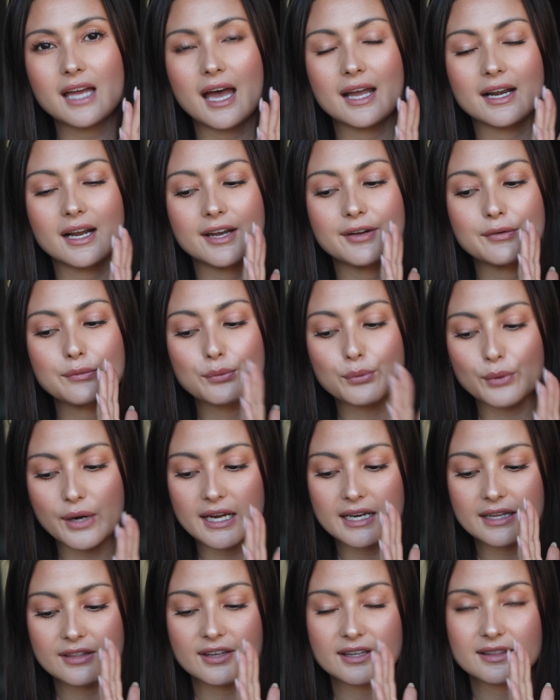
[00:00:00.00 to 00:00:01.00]
and I
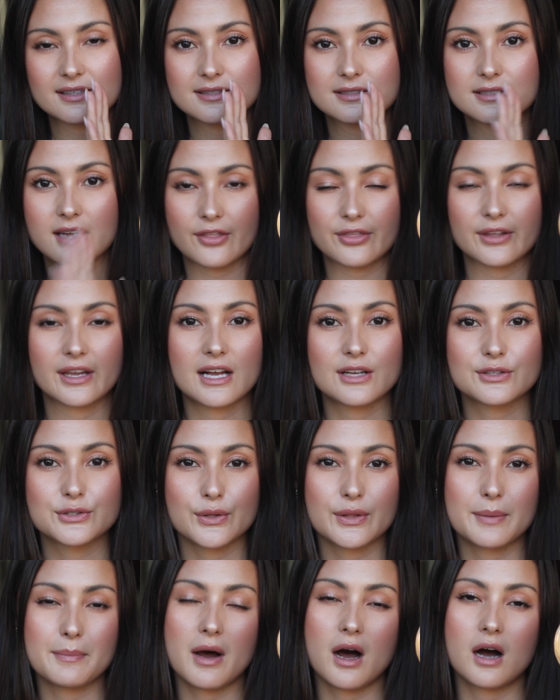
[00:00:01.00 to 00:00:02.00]
really think there's nothing else
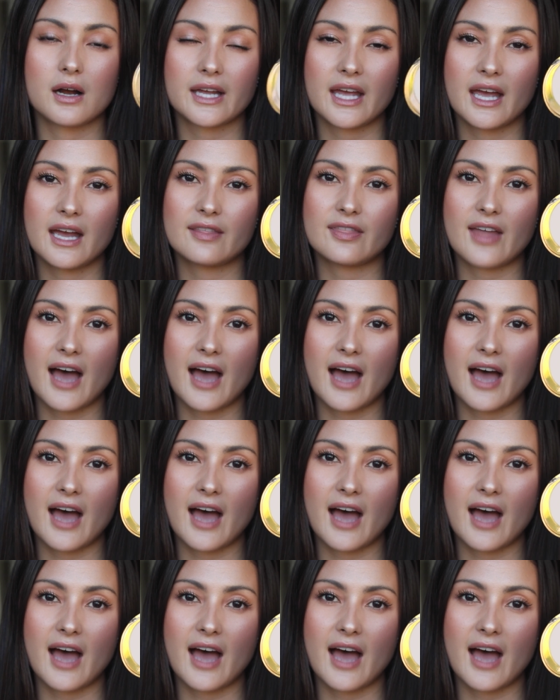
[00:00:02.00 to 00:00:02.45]
on the market